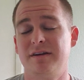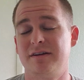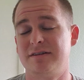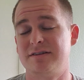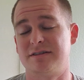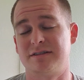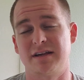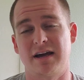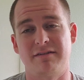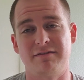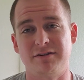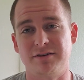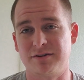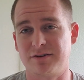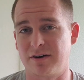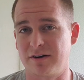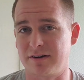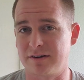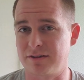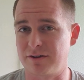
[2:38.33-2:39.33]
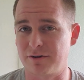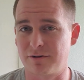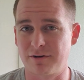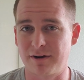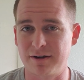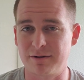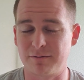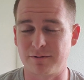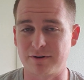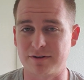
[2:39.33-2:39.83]
Just having your dog in their
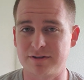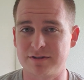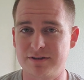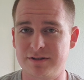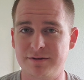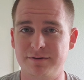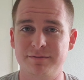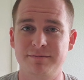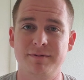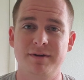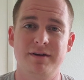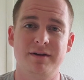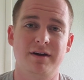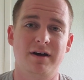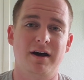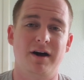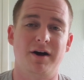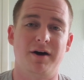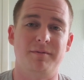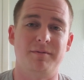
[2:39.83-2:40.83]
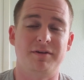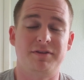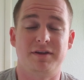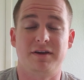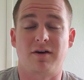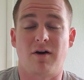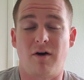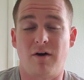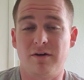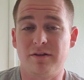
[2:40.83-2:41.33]
crate works too. I
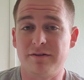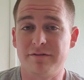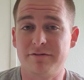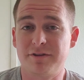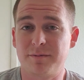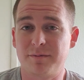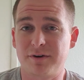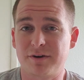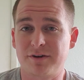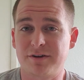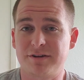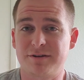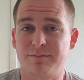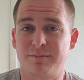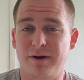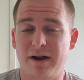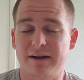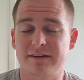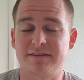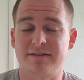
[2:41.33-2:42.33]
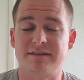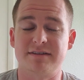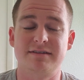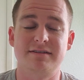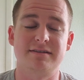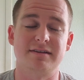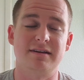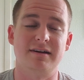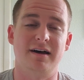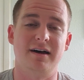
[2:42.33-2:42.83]
think all of them are good to
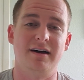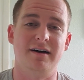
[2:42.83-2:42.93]
practice.